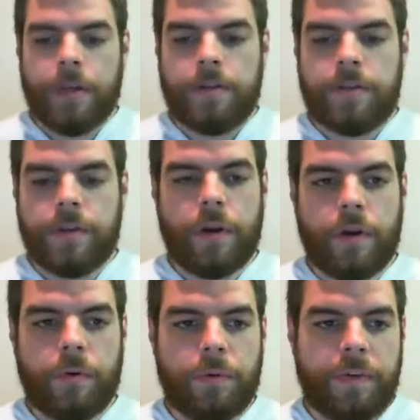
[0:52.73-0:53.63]

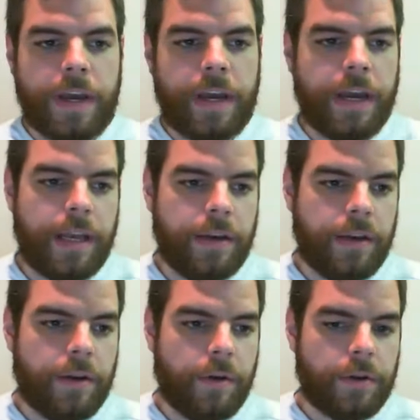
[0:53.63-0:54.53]
So we've had, a
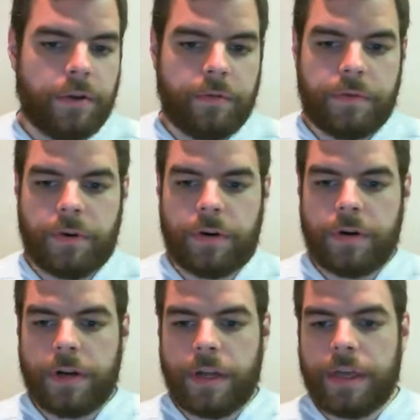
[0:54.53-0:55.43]
little
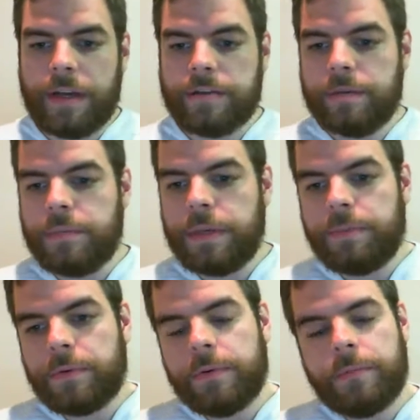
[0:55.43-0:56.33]
over 1,000
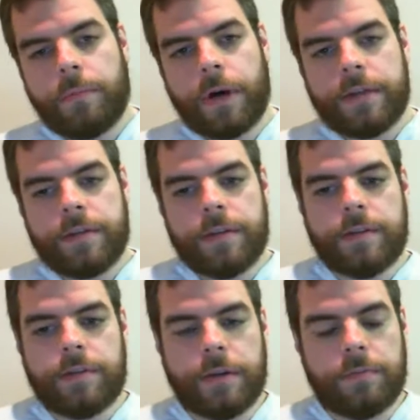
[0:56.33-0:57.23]
people watch the
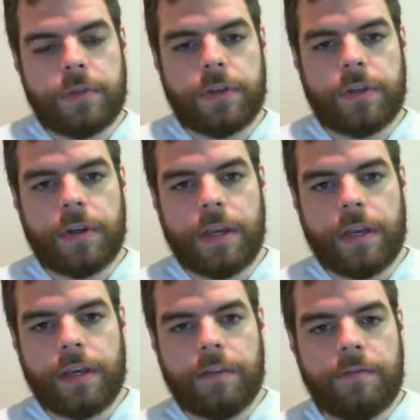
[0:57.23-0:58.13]
streams and
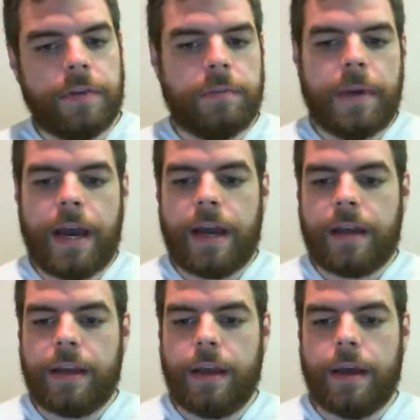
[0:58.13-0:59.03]
give
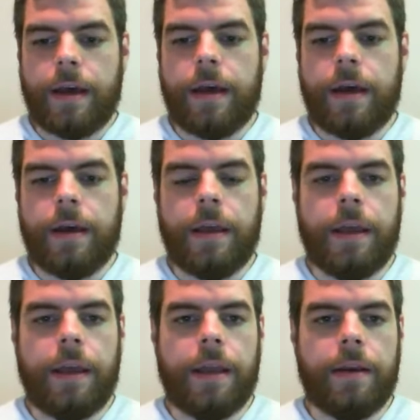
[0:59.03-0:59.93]
feedback
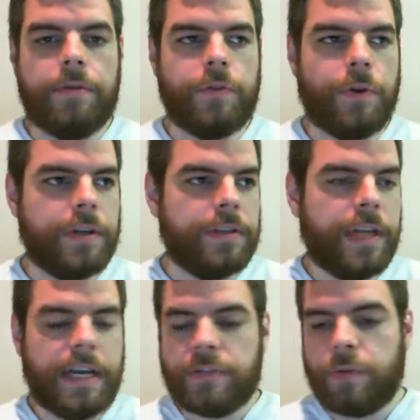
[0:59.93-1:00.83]
and join us,
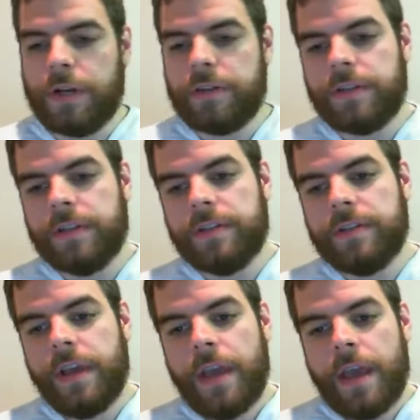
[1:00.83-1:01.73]
ask
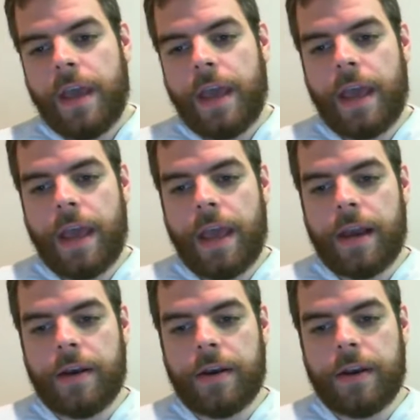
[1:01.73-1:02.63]
questions,
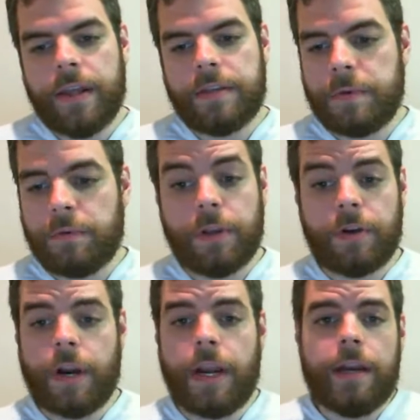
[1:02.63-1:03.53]
and it's been really great.